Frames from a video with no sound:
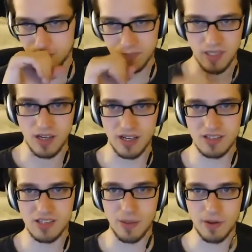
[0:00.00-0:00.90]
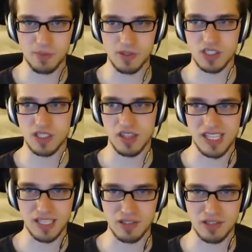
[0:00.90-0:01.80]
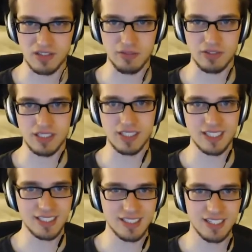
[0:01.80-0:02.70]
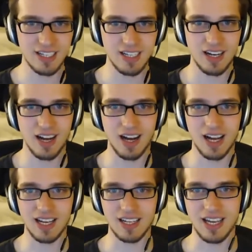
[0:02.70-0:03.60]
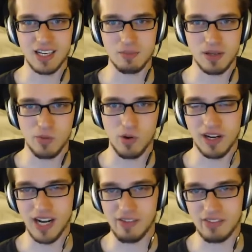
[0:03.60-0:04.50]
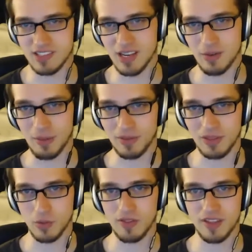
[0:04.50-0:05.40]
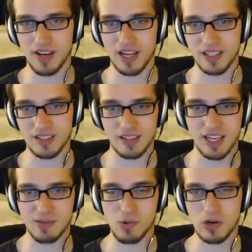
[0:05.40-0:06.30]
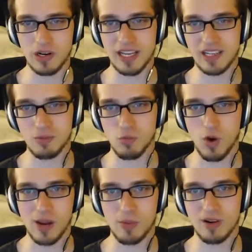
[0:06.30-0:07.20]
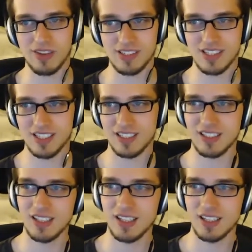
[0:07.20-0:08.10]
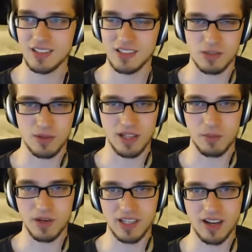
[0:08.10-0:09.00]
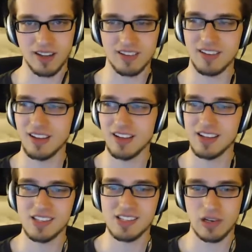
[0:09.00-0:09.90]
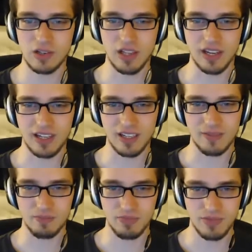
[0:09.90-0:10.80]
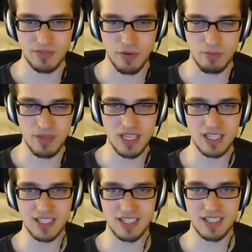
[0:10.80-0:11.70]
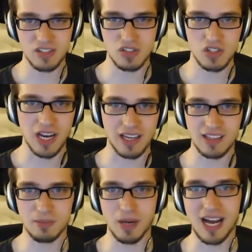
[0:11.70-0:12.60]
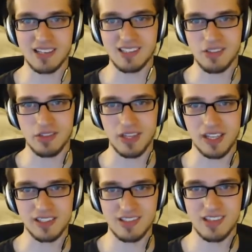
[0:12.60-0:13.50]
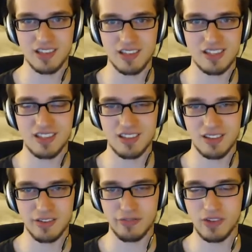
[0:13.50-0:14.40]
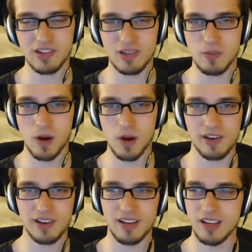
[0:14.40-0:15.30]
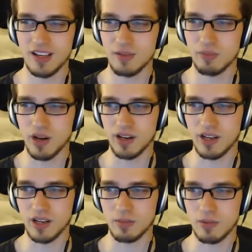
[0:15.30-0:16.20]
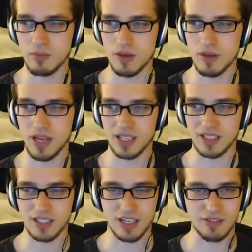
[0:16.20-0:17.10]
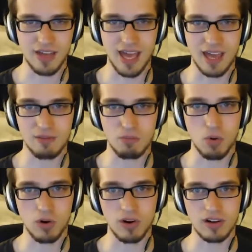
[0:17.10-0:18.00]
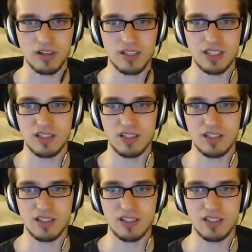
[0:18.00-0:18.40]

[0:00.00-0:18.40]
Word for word: because Habit RPG and Things are kind of redundant, I had to pick one, and obviously I went with the one that I like more and am way more invested in, because I spent a lot of money on it. So, like, for me, it's checking the box in Things that is the feel-good moment. Yep. But maybe I can kind of add more